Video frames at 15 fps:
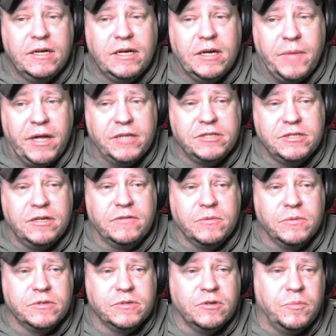Imagine if there
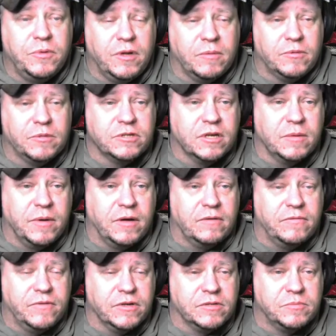was no plumbers to come out
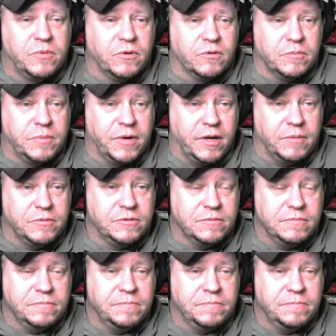and fix broken pipes.